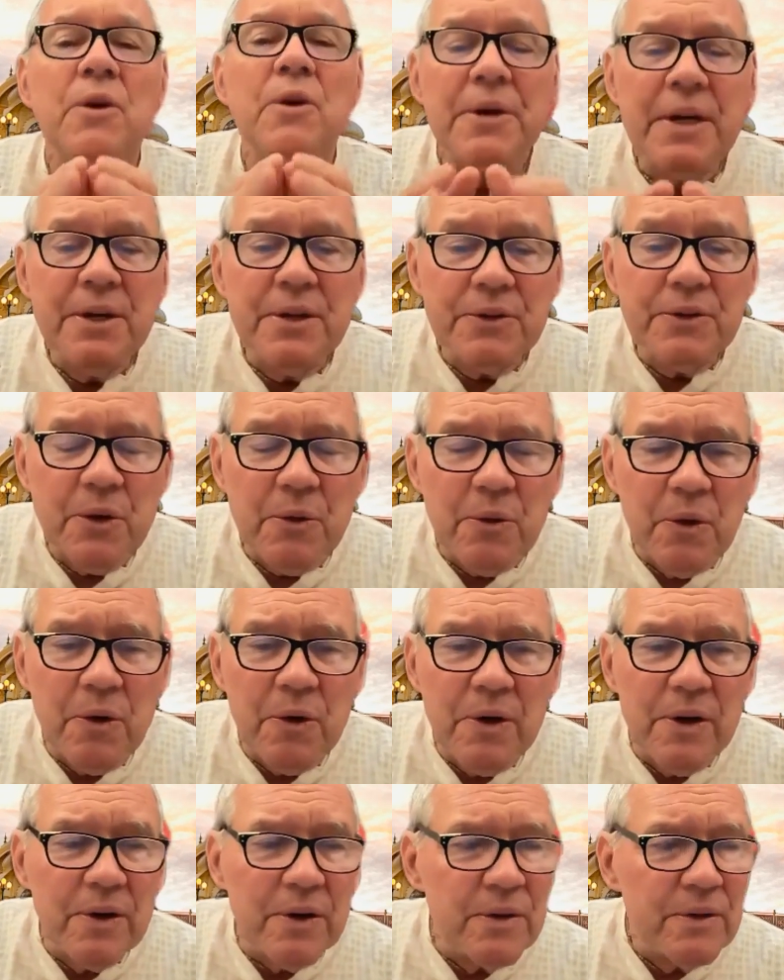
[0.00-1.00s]
looking at the
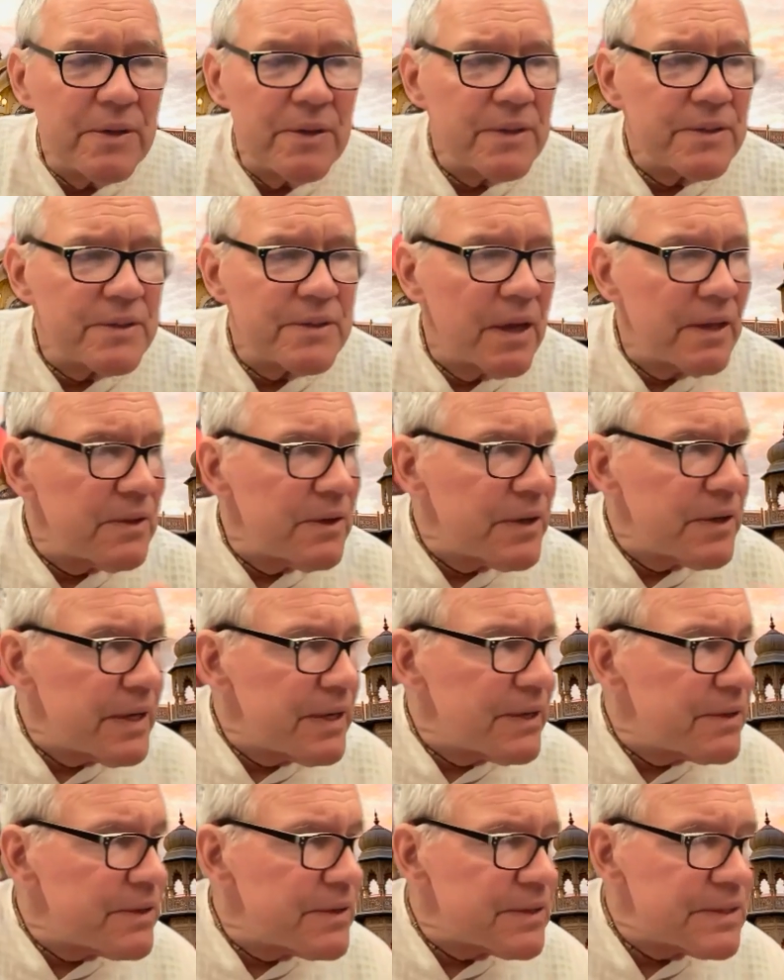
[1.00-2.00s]
oil, he's not
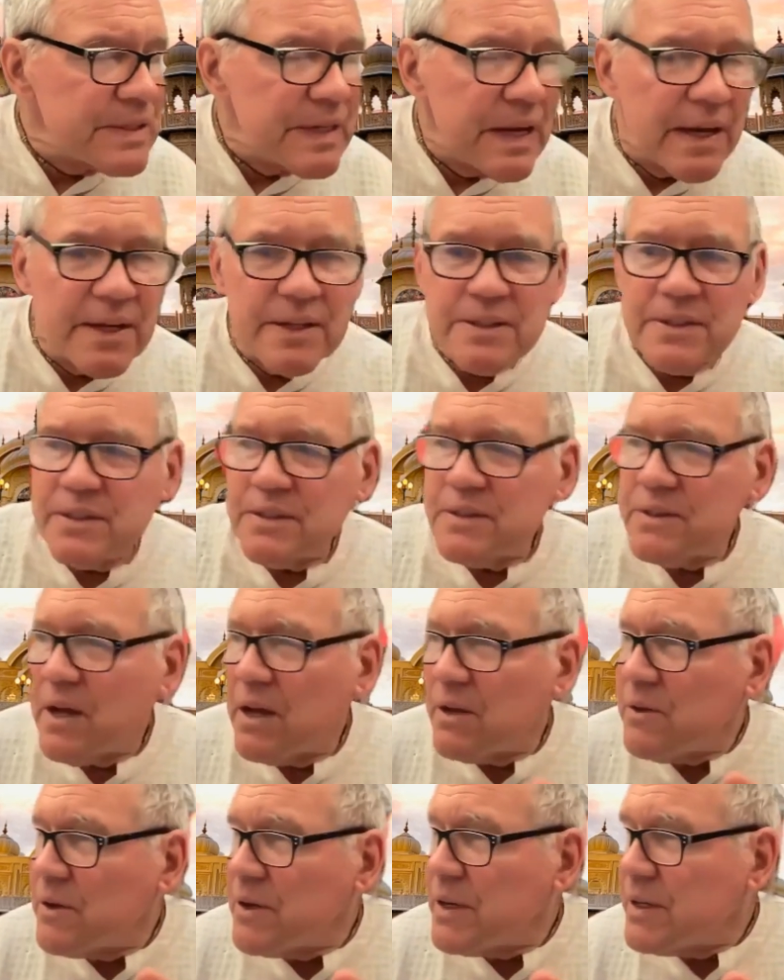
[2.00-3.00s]
looking at the snakes, he's
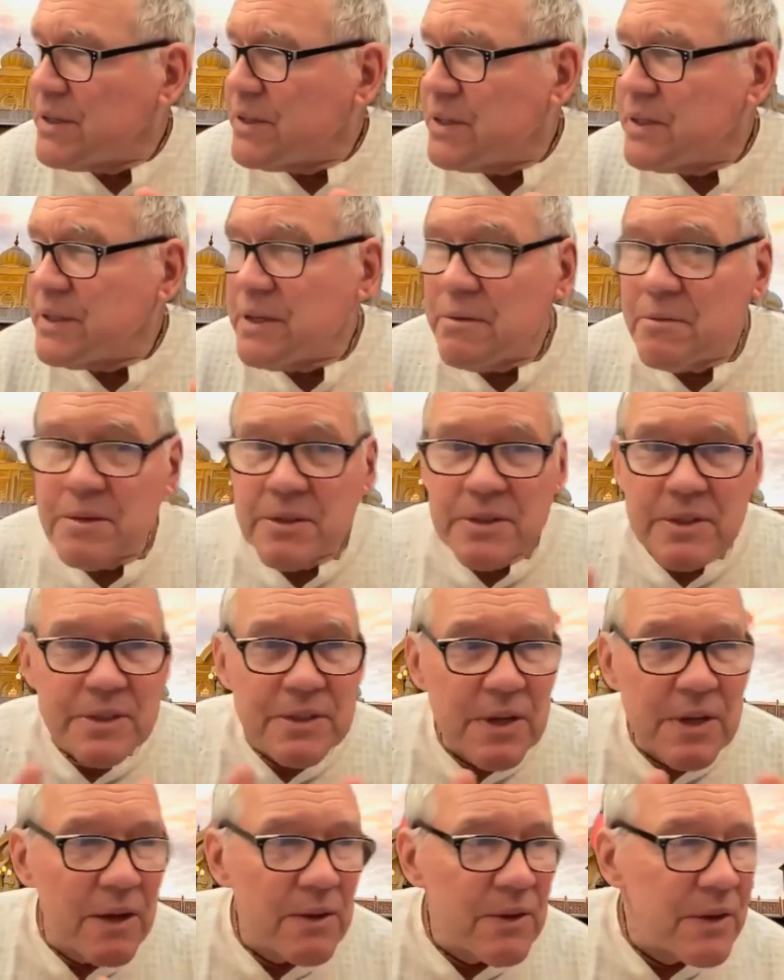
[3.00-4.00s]
not looking at the demons, he's
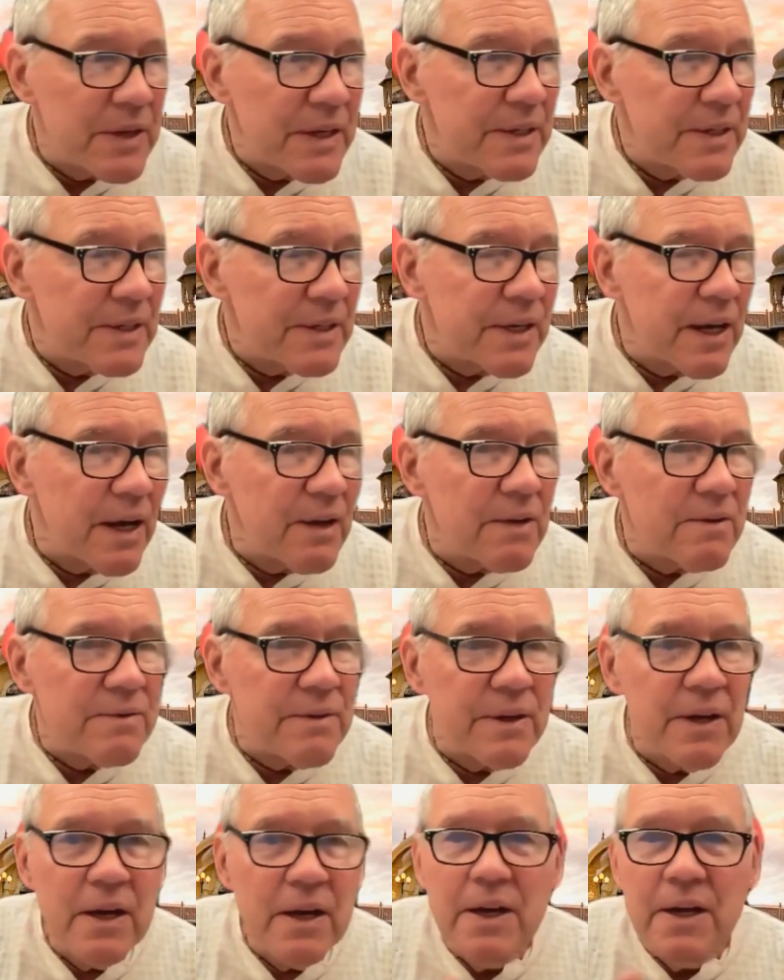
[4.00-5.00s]
not looking at the
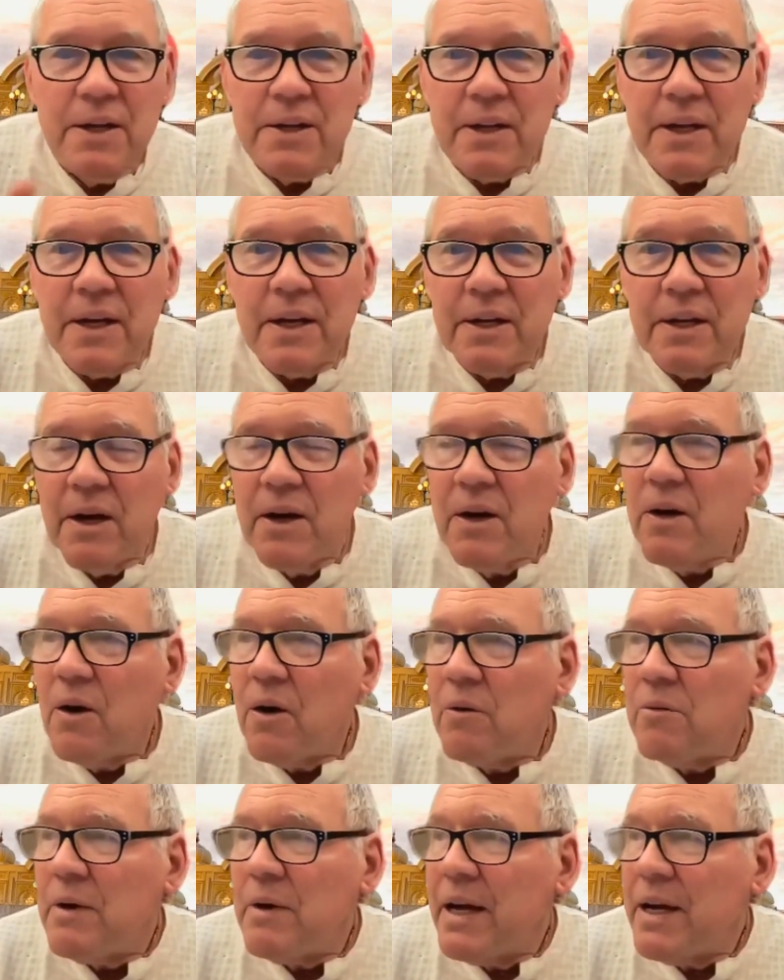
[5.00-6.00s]
elephant, thinking,
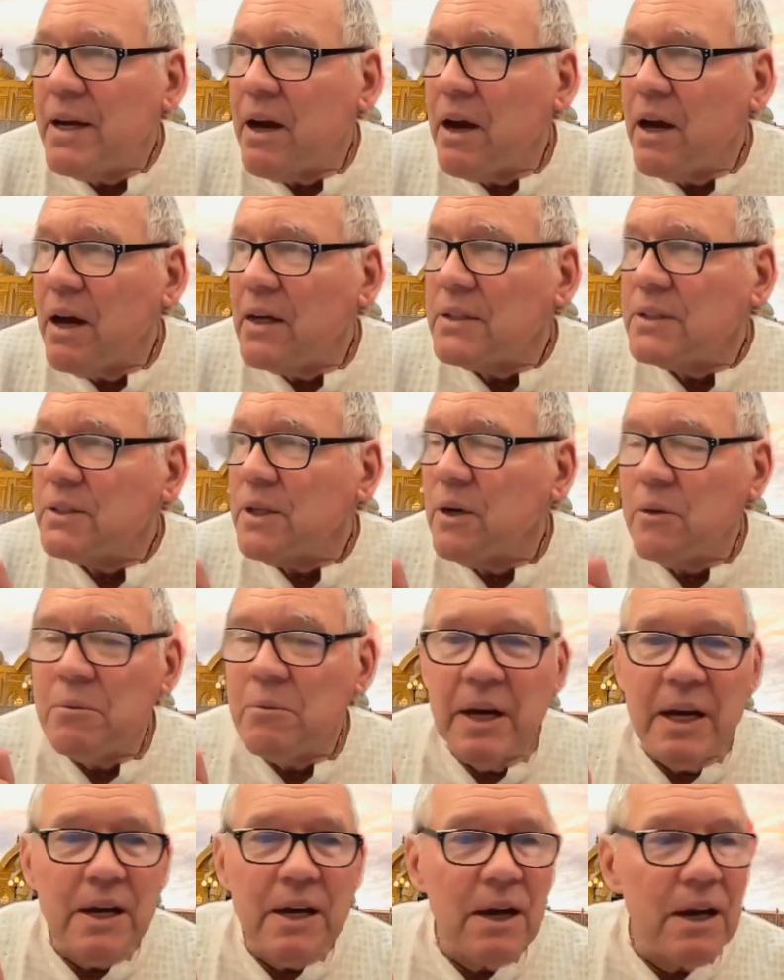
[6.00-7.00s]
oh my gosh, what
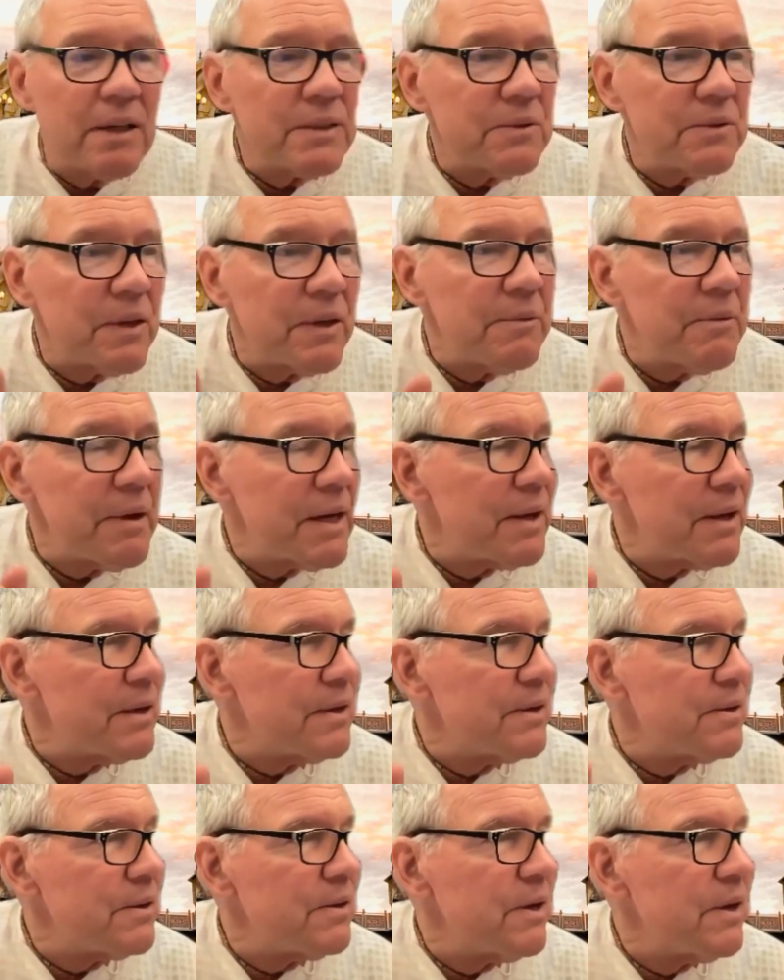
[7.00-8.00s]
am I going to
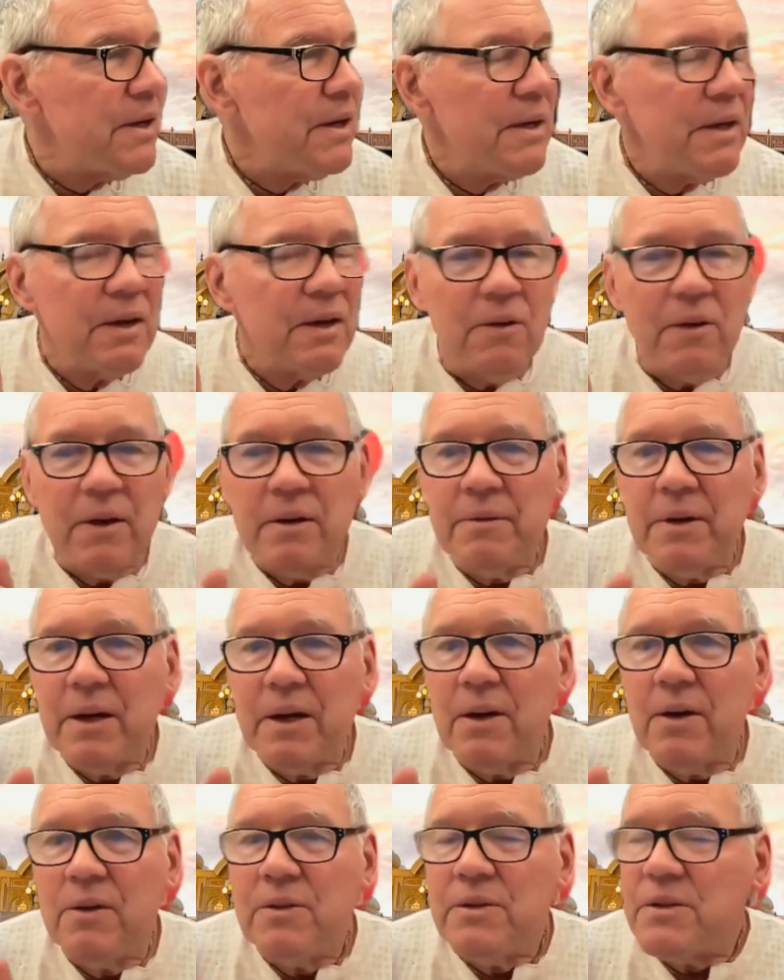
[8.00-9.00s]
do? What am I?
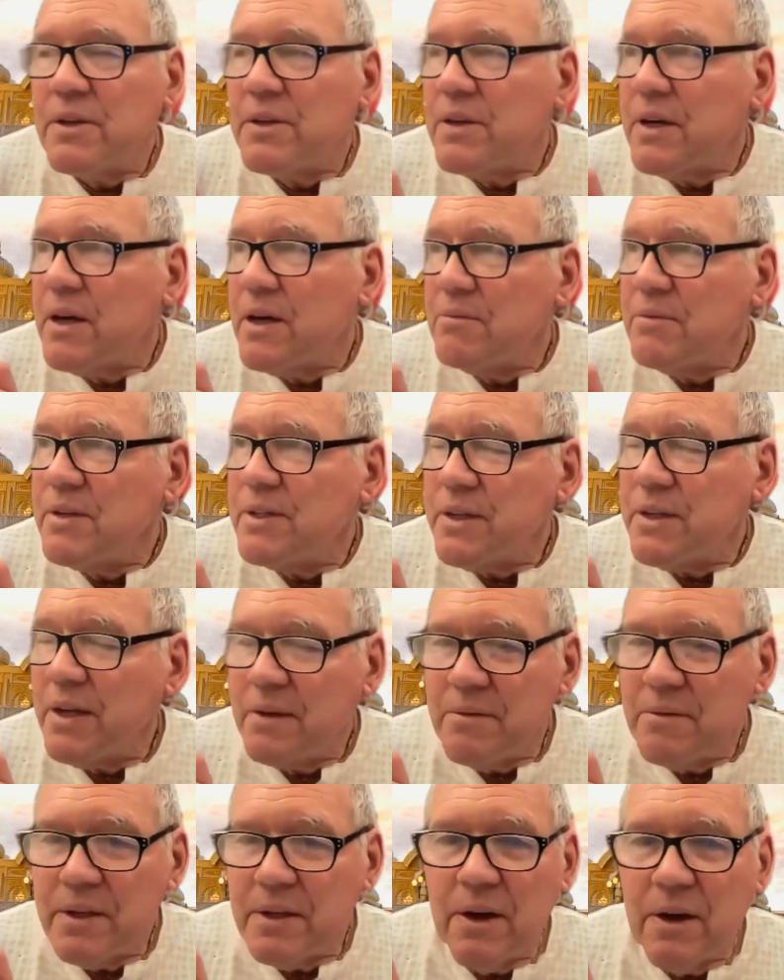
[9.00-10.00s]
Who's going to come to save
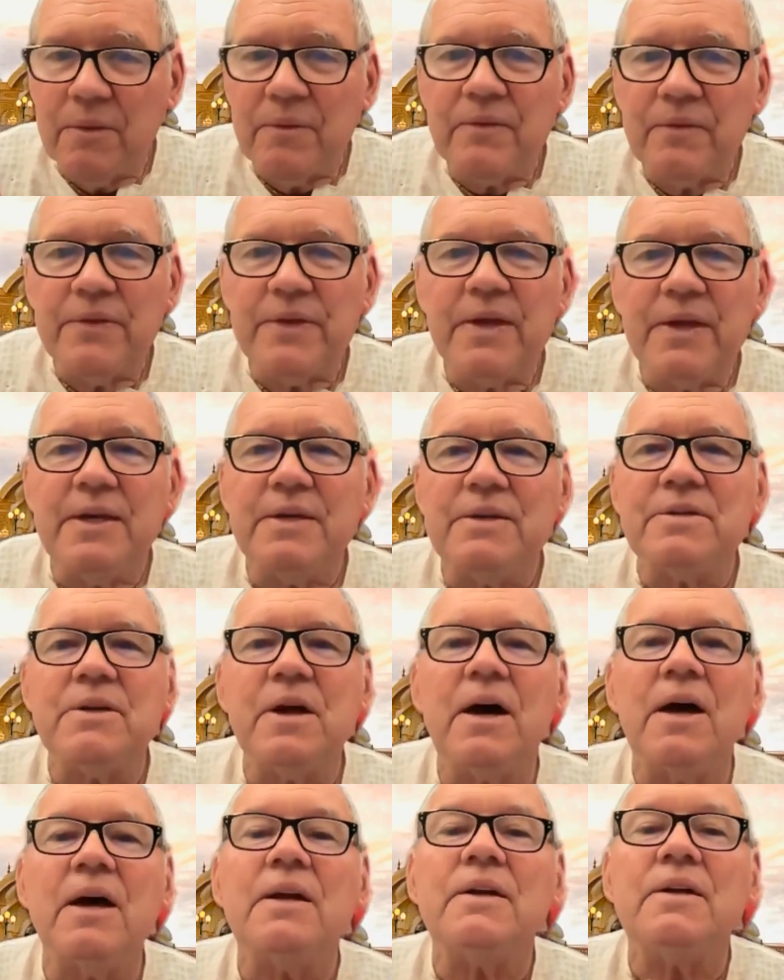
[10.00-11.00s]
me? No, he's
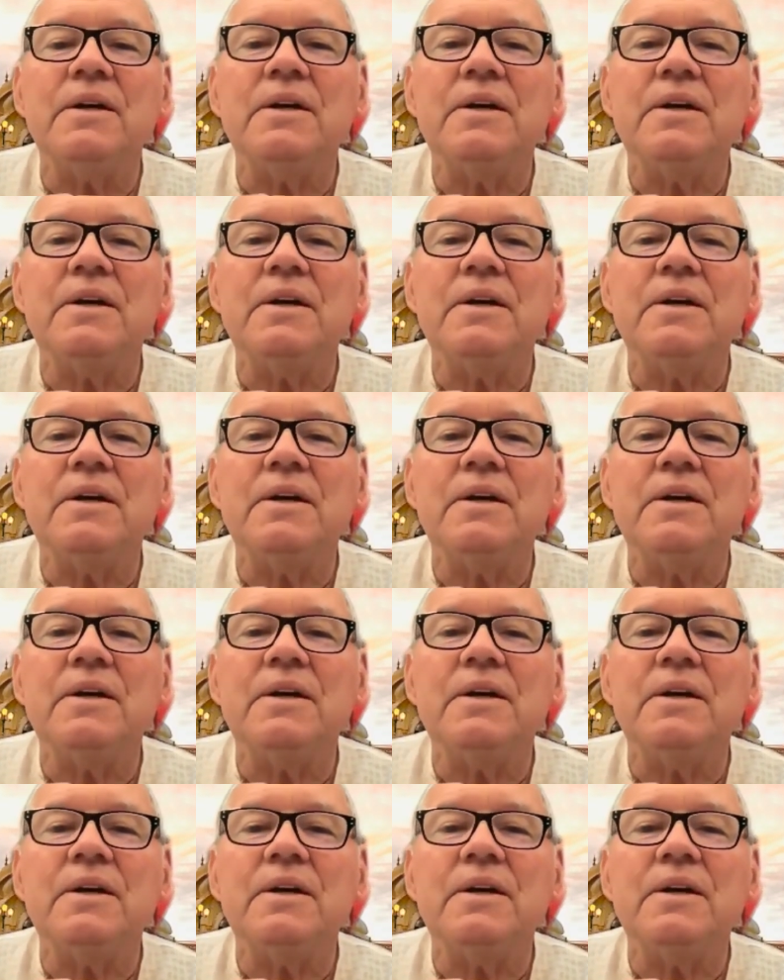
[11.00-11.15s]
not